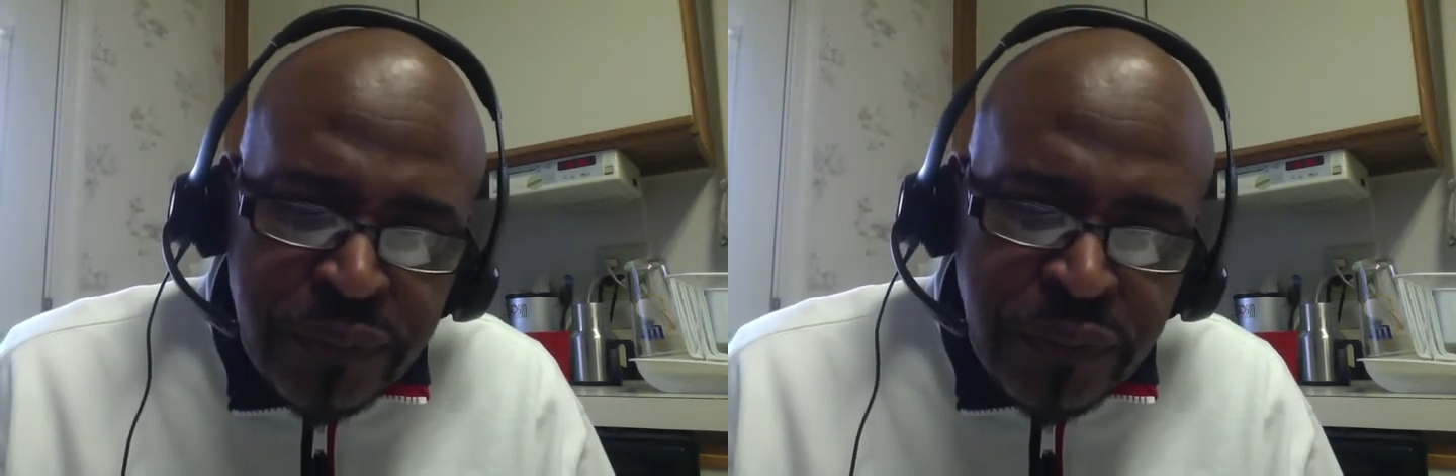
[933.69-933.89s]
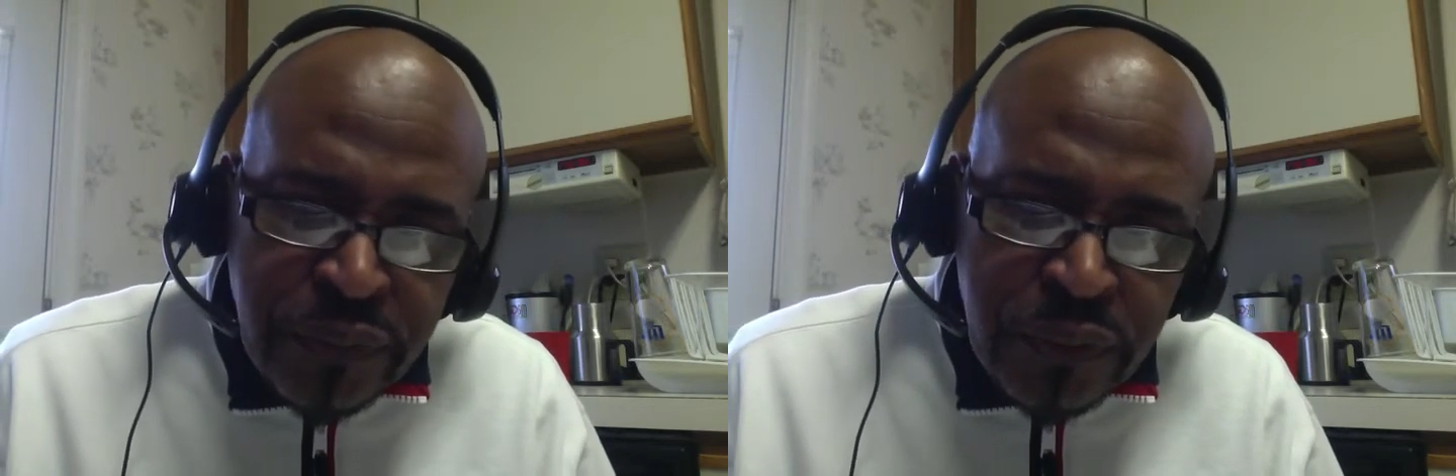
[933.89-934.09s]

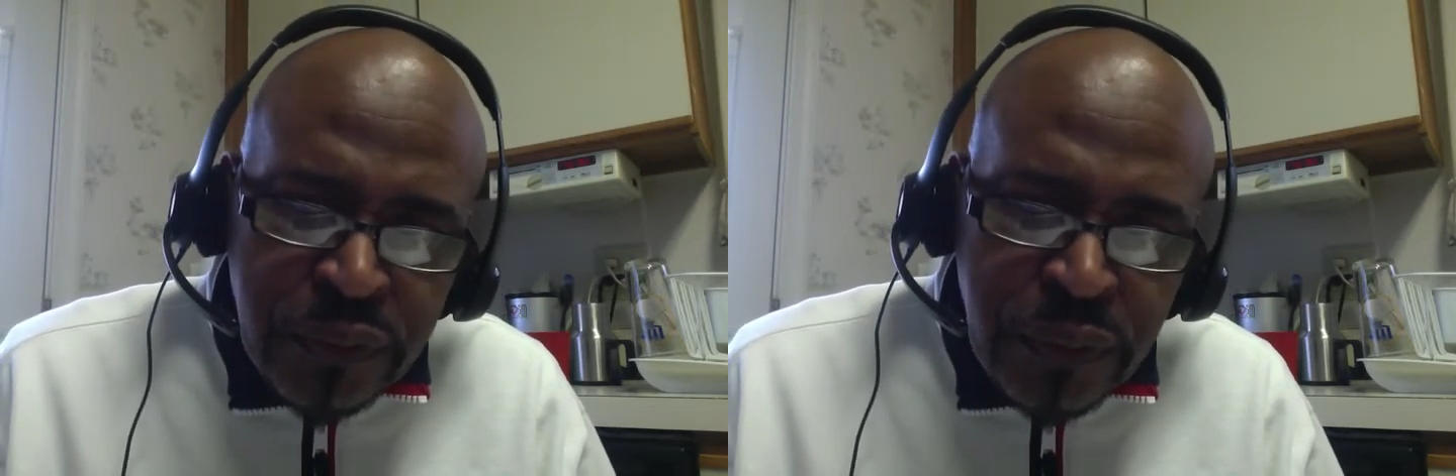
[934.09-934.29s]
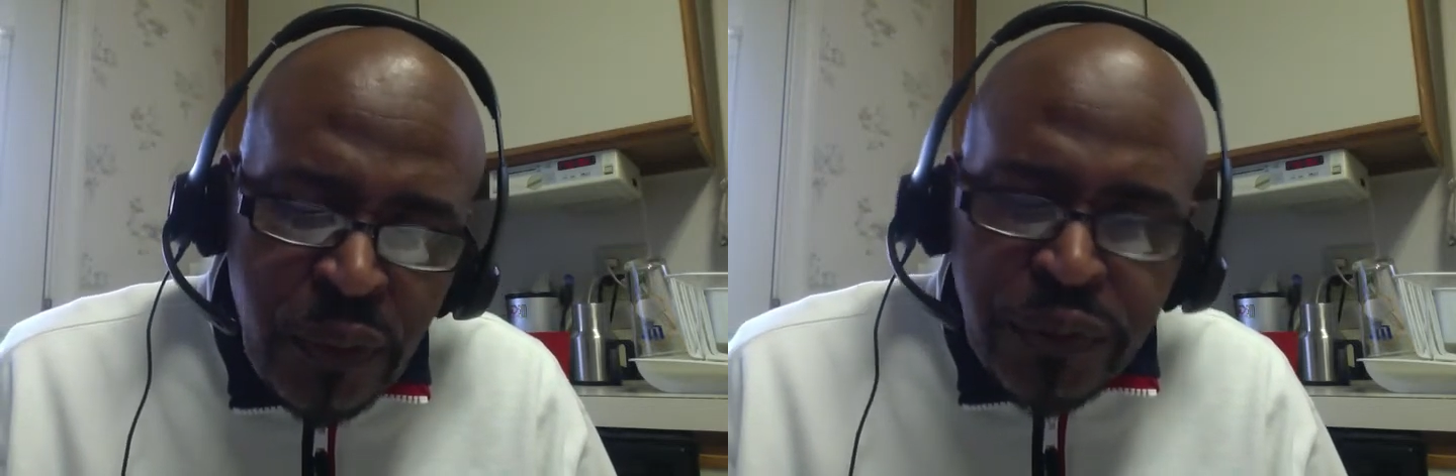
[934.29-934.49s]
not
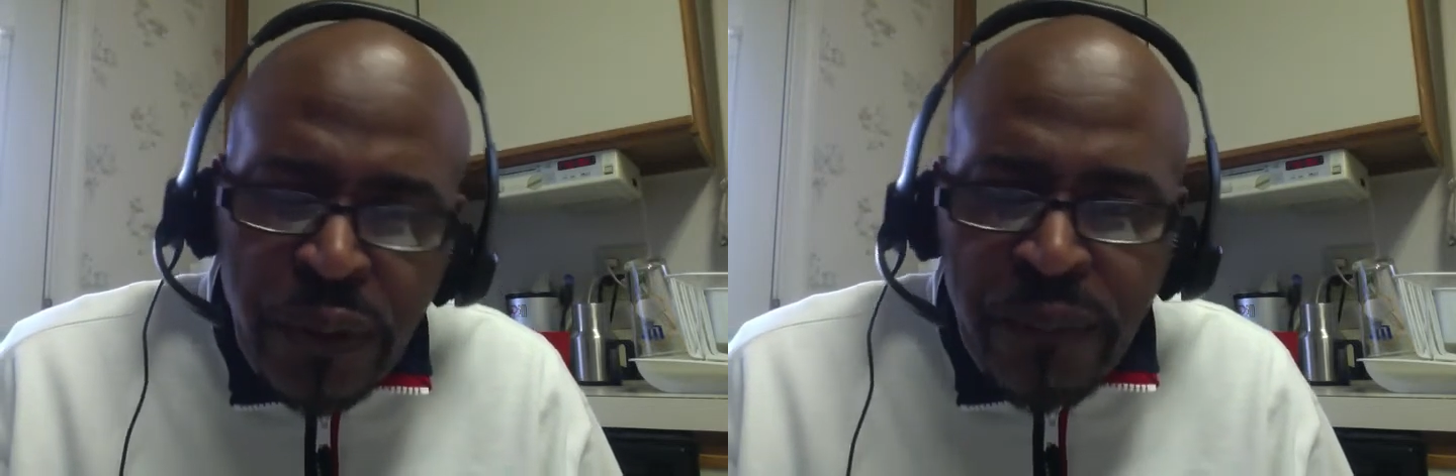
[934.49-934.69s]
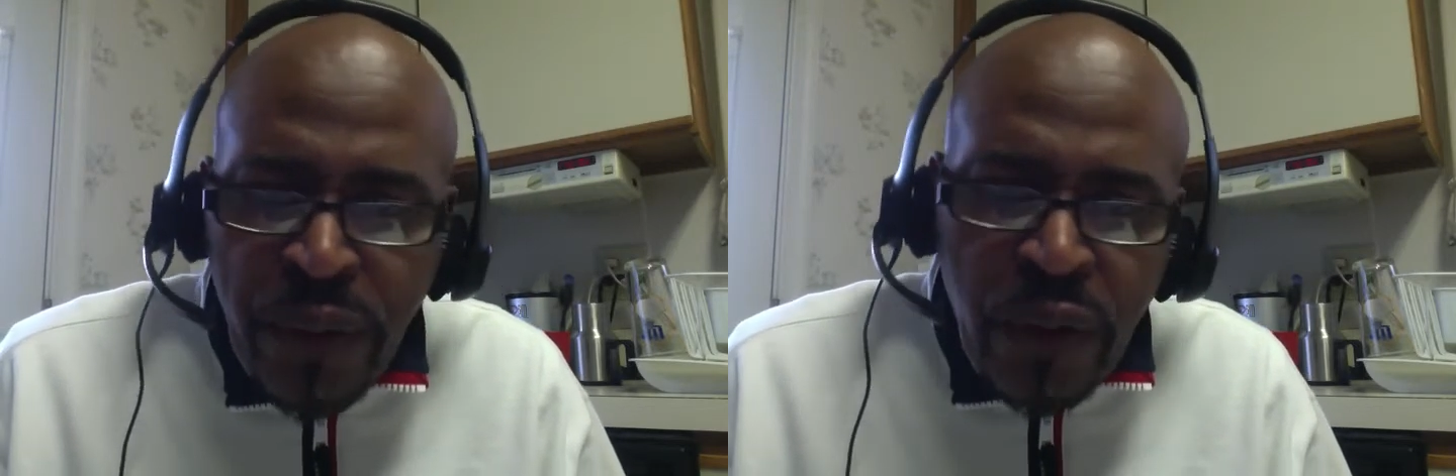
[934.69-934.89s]

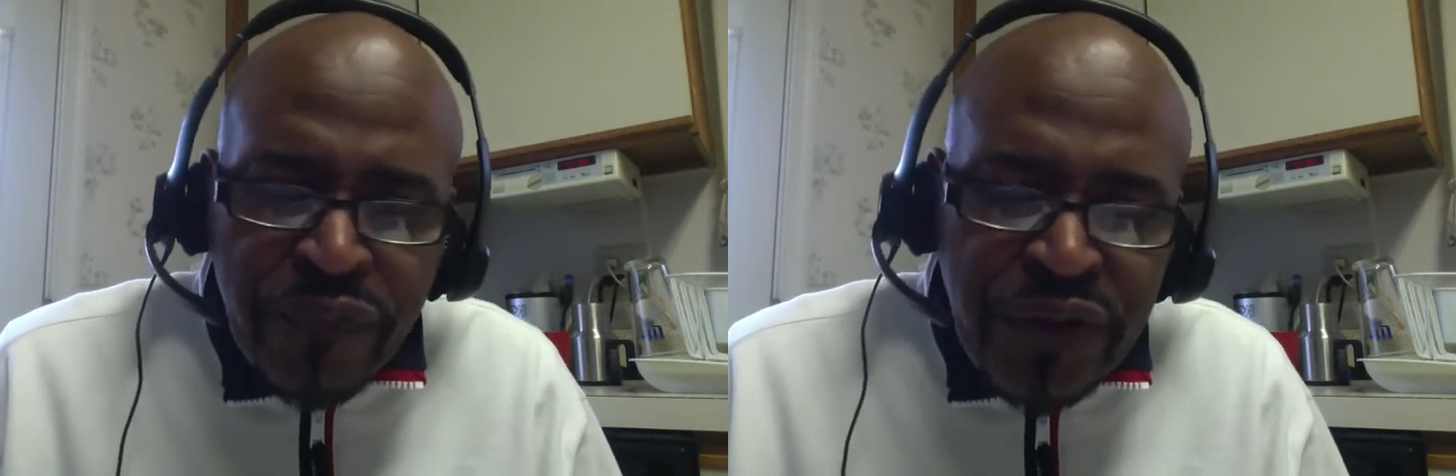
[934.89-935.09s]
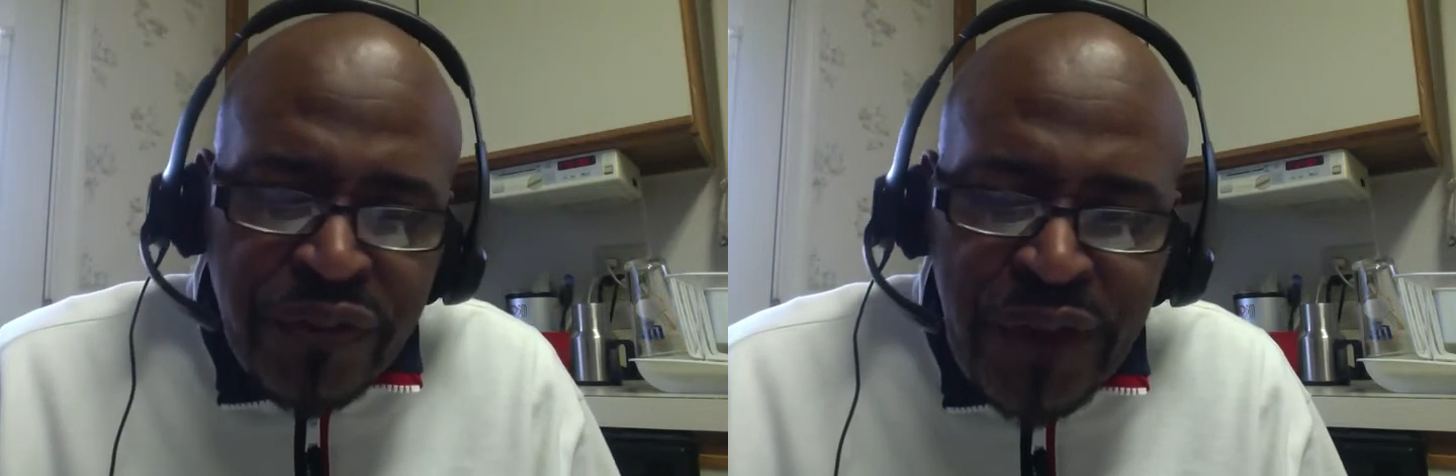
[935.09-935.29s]
receiving
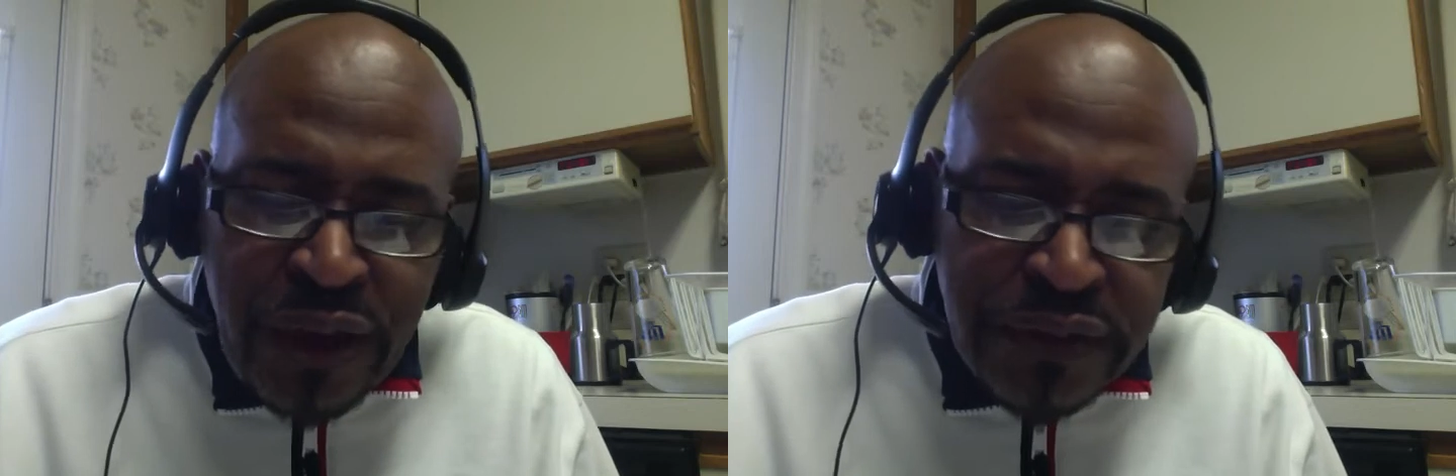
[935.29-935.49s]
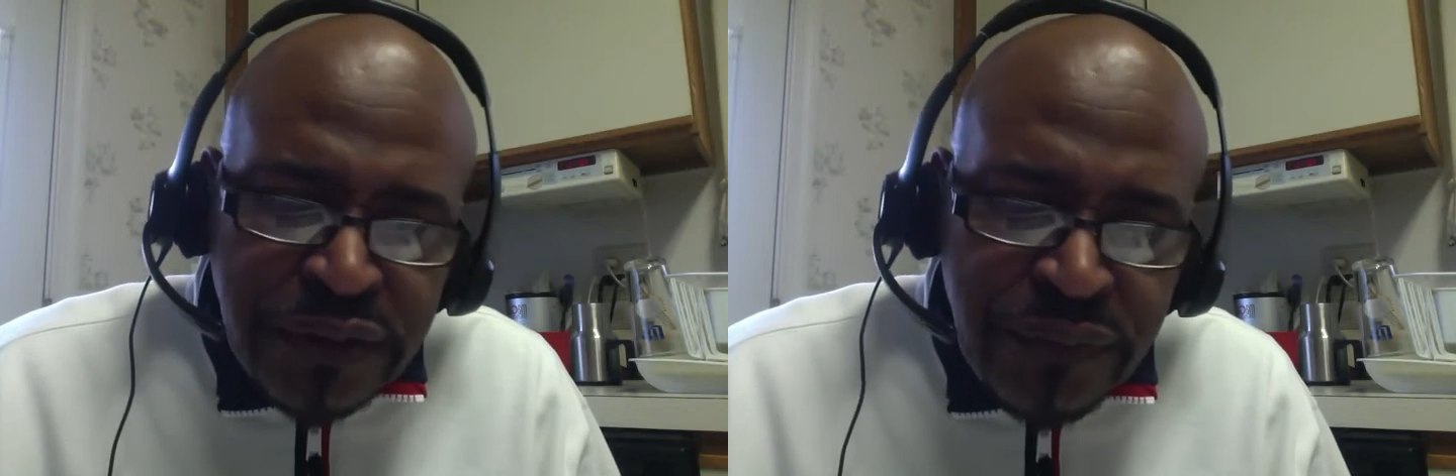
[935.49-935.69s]
a
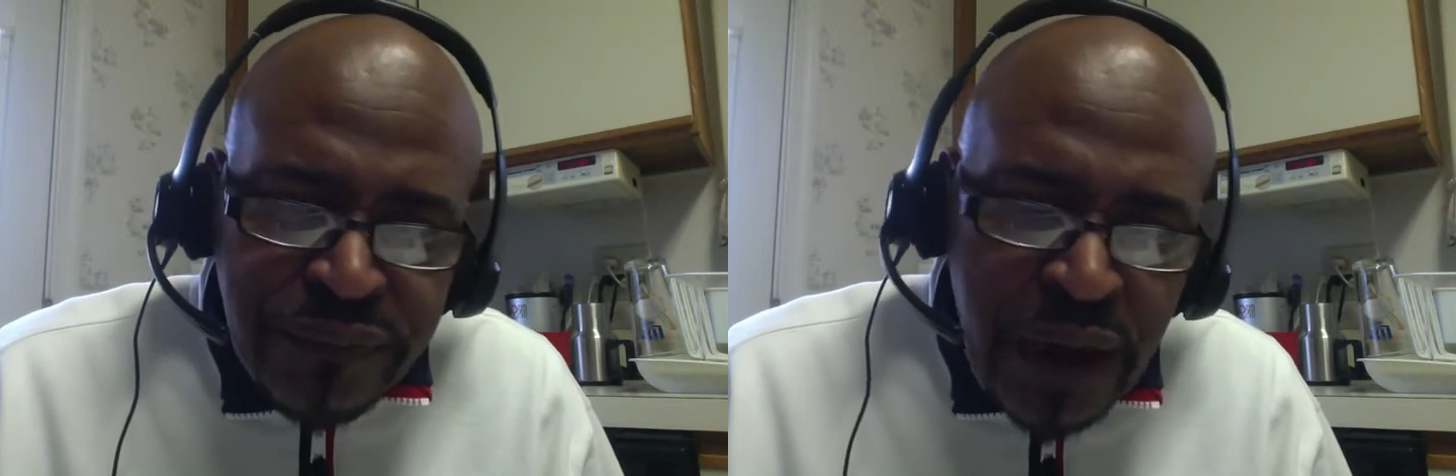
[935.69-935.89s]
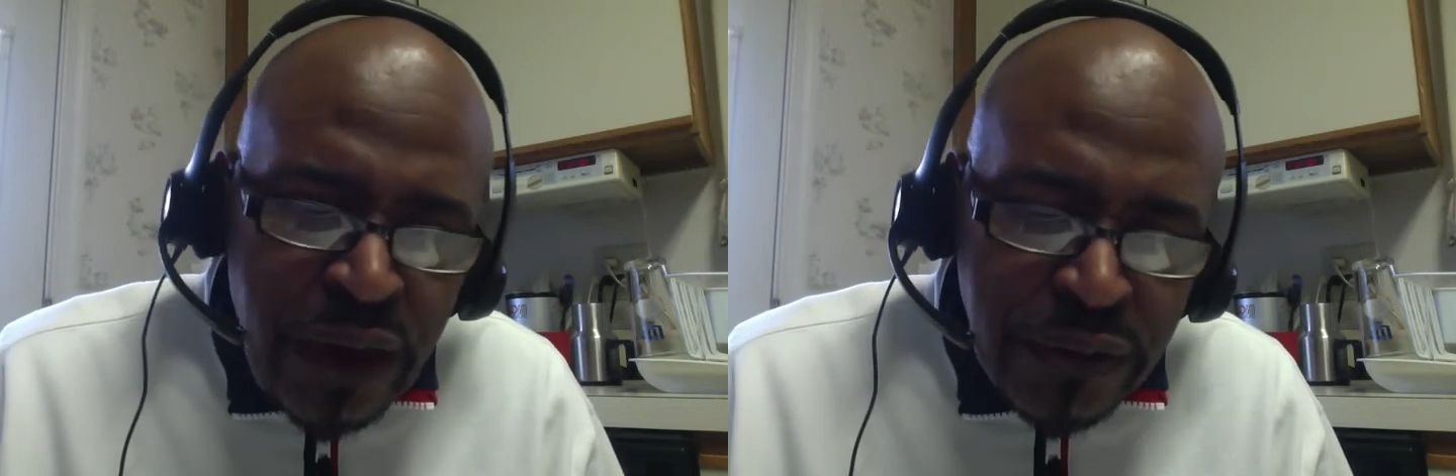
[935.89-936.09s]
decent
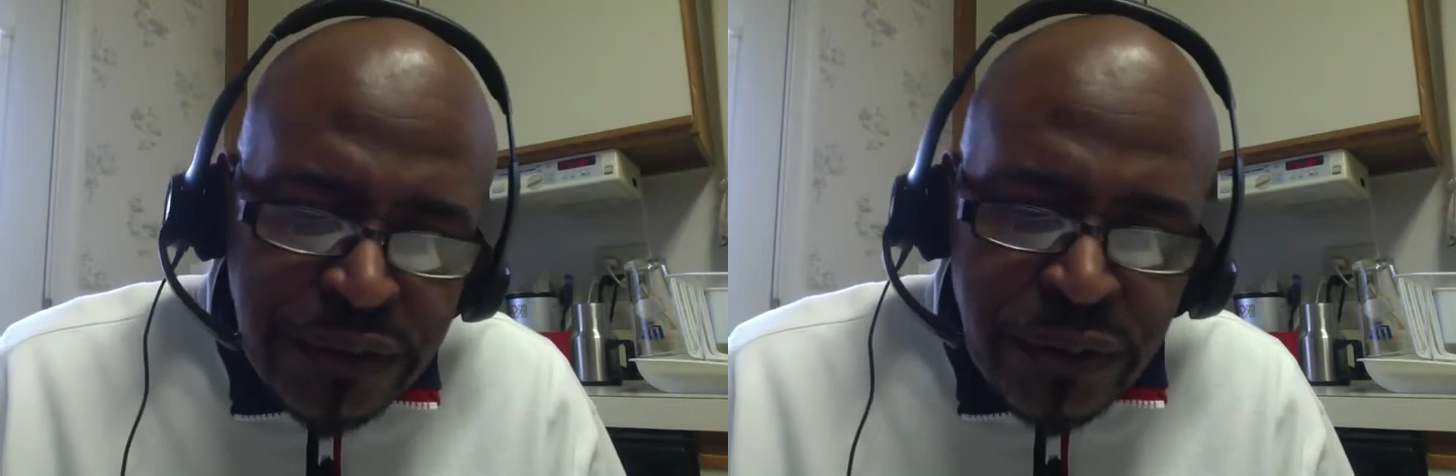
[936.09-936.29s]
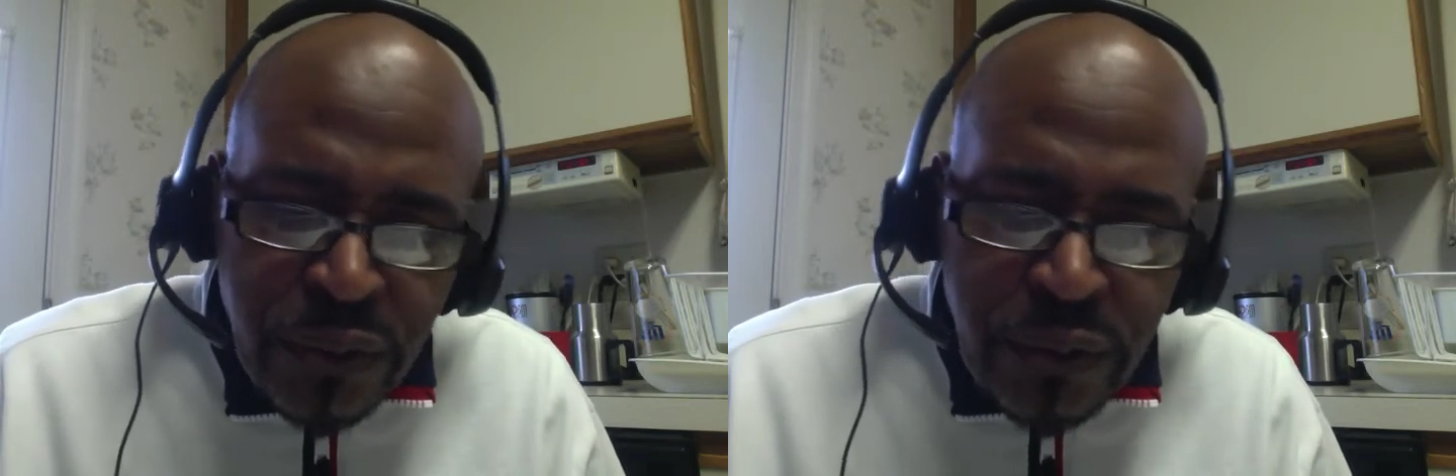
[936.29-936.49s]
education,